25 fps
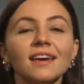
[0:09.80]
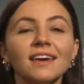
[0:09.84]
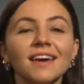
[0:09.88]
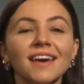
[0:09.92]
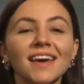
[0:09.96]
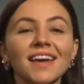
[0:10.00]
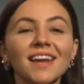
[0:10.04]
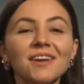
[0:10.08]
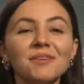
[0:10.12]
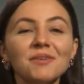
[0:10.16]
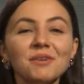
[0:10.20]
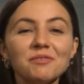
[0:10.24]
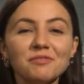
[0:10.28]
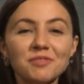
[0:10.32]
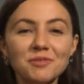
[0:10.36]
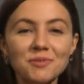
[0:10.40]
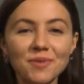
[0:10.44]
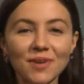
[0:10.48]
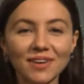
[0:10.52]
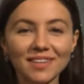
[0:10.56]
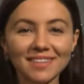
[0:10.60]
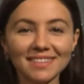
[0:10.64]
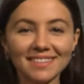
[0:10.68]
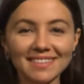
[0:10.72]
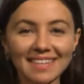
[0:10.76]
Hello
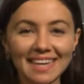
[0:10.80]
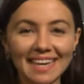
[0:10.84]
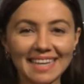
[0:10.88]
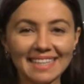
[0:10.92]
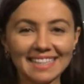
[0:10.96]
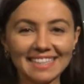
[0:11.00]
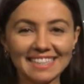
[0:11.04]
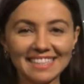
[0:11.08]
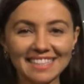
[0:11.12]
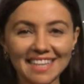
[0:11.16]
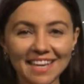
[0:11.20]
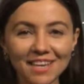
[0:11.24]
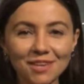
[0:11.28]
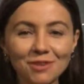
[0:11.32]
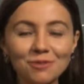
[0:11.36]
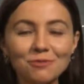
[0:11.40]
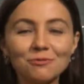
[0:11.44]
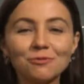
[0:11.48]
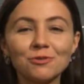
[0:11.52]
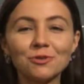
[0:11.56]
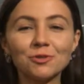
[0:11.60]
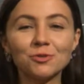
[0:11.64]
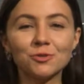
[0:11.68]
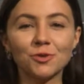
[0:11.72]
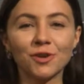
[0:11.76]
everyone, and thank you
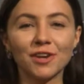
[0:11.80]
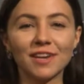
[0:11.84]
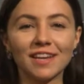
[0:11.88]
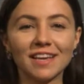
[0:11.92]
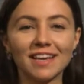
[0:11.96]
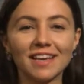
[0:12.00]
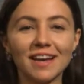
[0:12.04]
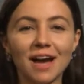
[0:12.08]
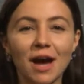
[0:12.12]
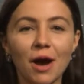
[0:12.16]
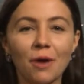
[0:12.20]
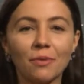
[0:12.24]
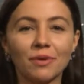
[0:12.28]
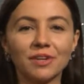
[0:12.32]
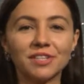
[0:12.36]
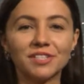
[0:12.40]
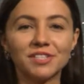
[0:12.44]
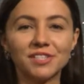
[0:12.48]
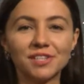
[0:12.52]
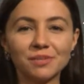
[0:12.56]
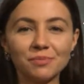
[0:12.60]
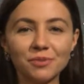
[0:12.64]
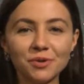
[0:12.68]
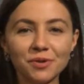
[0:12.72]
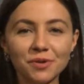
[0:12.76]
for joining our
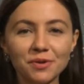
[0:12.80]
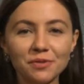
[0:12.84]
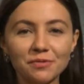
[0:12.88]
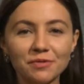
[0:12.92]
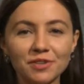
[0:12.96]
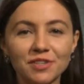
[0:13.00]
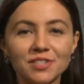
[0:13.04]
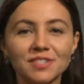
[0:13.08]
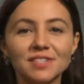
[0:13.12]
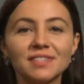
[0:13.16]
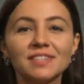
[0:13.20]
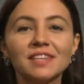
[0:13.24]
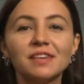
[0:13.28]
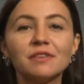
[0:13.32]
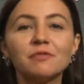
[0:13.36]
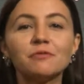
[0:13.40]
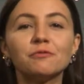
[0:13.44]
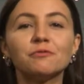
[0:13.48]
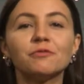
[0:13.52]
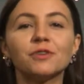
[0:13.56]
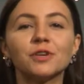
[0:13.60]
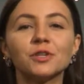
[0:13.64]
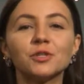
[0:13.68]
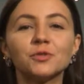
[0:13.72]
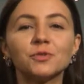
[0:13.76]
Tilburg University
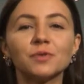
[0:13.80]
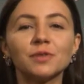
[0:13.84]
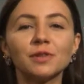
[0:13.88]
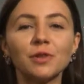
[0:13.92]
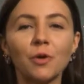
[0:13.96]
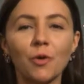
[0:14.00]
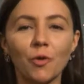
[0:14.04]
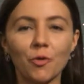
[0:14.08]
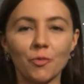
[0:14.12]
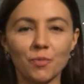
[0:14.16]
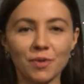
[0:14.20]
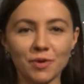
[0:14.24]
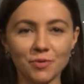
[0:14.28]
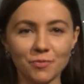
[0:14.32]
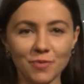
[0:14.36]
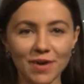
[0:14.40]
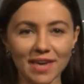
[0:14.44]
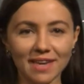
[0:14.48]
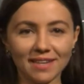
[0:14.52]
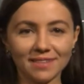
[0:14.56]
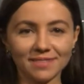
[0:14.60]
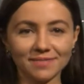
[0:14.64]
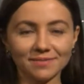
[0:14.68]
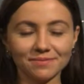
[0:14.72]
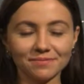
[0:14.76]
Virtual Open
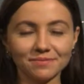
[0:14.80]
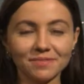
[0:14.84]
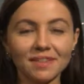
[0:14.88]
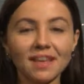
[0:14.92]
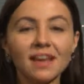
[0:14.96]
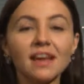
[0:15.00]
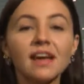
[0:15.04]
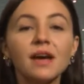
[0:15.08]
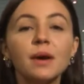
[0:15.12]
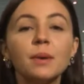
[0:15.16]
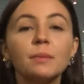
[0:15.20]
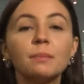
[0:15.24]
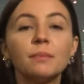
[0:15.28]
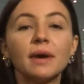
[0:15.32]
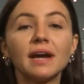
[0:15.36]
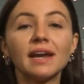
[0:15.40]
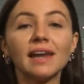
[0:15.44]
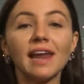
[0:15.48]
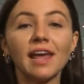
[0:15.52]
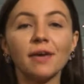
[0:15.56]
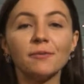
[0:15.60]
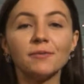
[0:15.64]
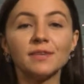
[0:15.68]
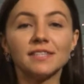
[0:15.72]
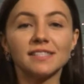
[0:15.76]
Week. My
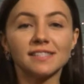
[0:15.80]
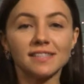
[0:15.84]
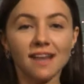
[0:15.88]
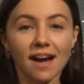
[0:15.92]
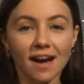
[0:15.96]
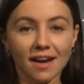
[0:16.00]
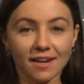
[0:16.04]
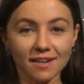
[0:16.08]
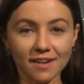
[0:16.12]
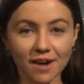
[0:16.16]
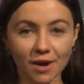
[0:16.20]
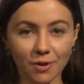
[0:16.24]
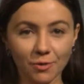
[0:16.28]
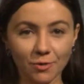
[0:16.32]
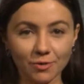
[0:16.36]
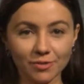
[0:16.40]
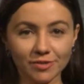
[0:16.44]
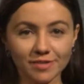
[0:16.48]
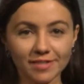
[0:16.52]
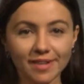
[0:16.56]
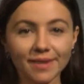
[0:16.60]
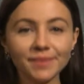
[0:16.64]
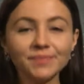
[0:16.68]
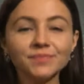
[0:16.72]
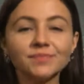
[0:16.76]
name is Anka
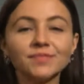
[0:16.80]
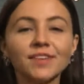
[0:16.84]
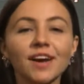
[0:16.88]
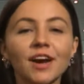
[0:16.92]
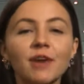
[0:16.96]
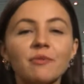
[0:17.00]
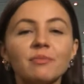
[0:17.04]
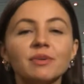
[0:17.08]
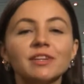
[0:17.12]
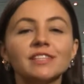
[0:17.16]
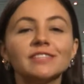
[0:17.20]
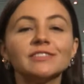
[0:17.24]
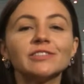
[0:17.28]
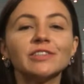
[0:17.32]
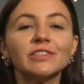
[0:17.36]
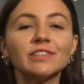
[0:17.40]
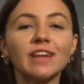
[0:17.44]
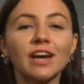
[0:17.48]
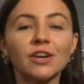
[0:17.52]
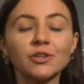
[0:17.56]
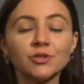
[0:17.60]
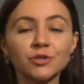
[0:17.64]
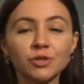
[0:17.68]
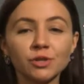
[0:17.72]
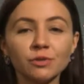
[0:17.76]
Costa. I'm an
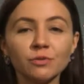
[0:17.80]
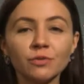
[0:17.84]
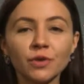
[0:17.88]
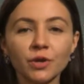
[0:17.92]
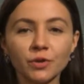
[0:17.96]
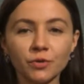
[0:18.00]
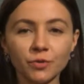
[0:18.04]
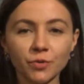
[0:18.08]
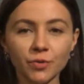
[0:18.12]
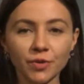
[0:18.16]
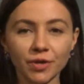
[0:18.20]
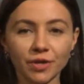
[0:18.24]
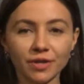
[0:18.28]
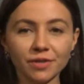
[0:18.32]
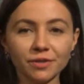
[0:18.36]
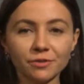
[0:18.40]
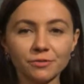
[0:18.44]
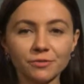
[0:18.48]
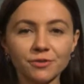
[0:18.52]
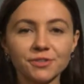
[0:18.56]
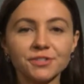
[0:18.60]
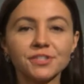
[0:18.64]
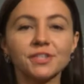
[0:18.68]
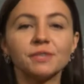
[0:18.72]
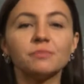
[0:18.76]
international recruiter
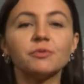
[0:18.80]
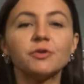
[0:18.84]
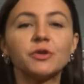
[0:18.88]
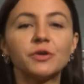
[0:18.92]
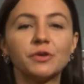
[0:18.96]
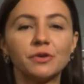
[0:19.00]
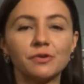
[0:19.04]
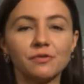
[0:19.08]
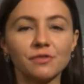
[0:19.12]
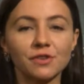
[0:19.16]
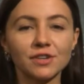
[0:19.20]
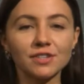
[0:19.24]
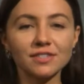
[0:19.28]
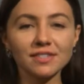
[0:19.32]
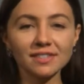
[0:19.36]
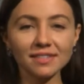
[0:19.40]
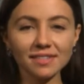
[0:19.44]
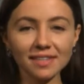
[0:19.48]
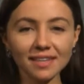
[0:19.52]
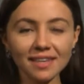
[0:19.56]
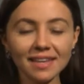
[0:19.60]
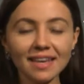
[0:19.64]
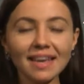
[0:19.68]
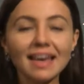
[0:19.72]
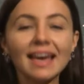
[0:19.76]
for Tilburg
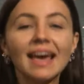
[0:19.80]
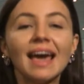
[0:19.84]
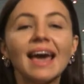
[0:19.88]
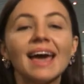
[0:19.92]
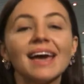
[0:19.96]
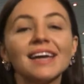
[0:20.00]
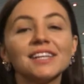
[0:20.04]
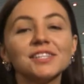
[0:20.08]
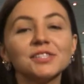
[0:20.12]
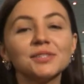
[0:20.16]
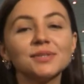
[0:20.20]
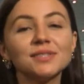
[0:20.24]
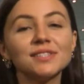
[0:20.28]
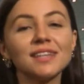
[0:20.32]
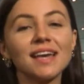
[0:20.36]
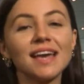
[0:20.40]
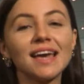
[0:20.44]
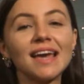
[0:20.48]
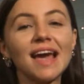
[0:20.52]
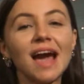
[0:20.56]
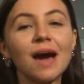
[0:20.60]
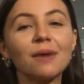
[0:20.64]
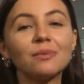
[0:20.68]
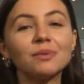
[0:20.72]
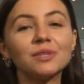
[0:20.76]
University, and
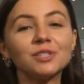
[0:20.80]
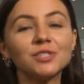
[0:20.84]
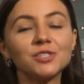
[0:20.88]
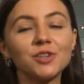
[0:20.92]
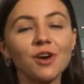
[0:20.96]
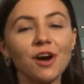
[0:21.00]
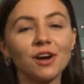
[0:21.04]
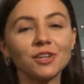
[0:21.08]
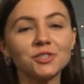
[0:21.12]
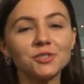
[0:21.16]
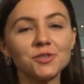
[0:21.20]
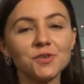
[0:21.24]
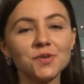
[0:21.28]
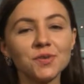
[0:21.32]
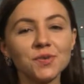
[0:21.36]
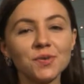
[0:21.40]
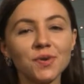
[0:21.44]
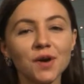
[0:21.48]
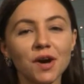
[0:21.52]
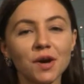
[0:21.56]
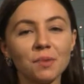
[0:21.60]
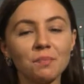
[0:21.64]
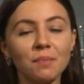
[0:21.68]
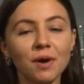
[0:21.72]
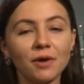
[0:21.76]
today I will talk to you
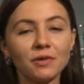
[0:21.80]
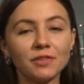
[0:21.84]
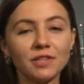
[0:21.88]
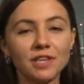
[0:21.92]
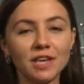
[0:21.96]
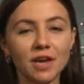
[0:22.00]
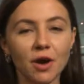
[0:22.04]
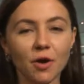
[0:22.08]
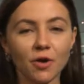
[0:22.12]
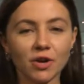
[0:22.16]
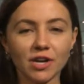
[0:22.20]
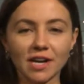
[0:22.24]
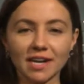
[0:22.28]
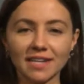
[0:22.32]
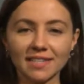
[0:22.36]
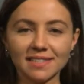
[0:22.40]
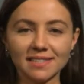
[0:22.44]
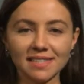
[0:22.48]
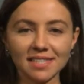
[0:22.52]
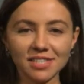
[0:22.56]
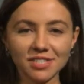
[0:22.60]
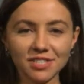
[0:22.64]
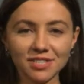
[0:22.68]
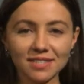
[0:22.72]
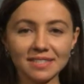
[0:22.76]
about the
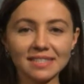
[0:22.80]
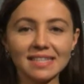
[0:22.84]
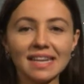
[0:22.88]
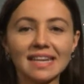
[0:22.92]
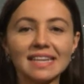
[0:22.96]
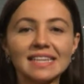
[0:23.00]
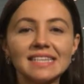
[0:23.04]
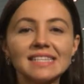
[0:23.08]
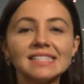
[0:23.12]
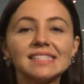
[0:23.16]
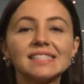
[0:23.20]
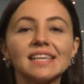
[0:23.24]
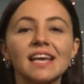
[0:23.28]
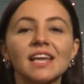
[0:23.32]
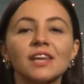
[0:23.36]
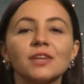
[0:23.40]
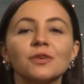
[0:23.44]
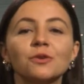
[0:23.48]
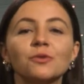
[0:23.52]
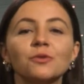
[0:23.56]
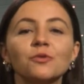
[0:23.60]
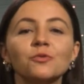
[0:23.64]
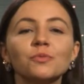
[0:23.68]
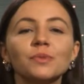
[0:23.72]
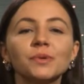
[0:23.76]
Organization Studies and
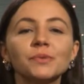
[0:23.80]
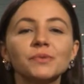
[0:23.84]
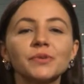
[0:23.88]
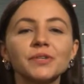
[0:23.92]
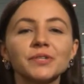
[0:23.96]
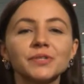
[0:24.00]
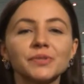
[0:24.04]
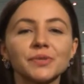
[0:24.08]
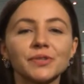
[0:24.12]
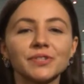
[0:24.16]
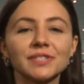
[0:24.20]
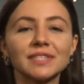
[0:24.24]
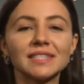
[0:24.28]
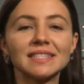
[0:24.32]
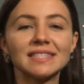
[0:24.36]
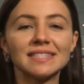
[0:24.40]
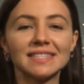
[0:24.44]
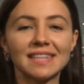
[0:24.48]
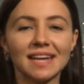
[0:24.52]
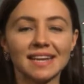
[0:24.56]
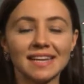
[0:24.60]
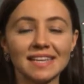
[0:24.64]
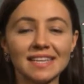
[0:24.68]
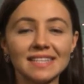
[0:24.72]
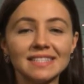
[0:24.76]
Human Resources
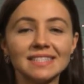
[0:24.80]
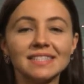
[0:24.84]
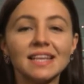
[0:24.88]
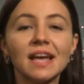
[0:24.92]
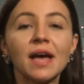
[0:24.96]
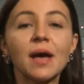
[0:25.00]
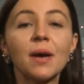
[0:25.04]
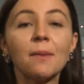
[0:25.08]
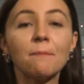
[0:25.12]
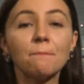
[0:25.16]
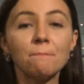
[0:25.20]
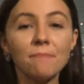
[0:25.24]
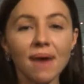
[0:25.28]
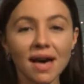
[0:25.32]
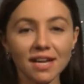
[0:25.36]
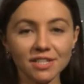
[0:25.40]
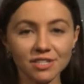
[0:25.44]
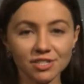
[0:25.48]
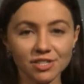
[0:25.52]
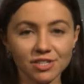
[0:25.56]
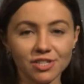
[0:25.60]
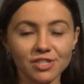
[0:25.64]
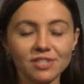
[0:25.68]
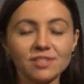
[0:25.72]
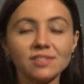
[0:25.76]
Studies
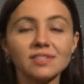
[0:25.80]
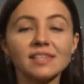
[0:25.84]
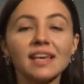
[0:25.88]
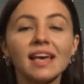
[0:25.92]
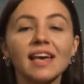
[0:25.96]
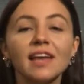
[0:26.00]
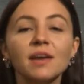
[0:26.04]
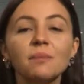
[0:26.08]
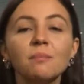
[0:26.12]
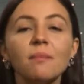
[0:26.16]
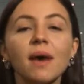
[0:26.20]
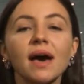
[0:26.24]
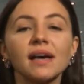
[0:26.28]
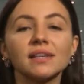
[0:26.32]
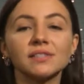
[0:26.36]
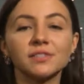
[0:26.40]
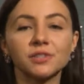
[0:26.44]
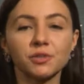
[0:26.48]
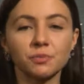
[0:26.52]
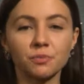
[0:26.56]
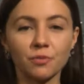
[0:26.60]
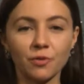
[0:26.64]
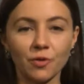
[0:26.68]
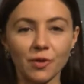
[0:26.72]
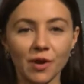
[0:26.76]
Bachelor's and Master
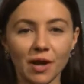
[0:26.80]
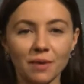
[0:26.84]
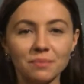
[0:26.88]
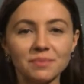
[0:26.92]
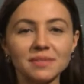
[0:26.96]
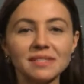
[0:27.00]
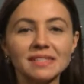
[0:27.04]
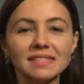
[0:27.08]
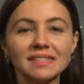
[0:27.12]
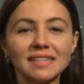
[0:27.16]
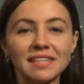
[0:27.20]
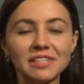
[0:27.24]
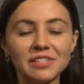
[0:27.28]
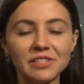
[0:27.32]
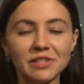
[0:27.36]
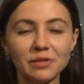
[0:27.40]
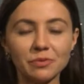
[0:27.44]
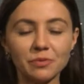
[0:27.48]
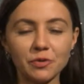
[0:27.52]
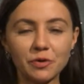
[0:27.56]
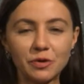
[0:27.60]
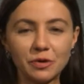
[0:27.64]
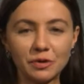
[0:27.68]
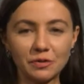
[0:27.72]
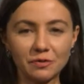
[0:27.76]
programs that
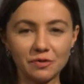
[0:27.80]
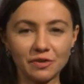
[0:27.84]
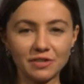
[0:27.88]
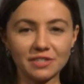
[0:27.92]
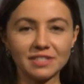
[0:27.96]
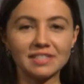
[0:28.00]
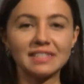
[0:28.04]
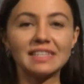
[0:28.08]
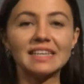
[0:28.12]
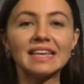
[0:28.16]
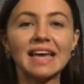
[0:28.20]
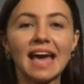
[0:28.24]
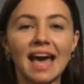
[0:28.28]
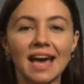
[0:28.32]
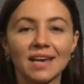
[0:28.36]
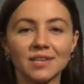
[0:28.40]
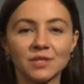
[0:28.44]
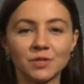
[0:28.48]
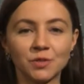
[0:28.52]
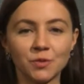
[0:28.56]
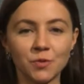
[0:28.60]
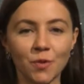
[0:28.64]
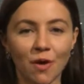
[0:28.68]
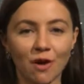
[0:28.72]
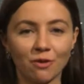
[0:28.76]
Tilburg University has
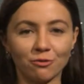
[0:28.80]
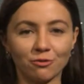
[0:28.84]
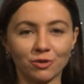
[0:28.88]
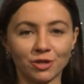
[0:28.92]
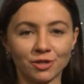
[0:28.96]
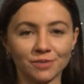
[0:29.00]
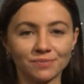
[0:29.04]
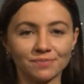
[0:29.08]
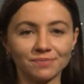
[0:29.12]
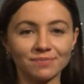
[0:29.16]
to offer.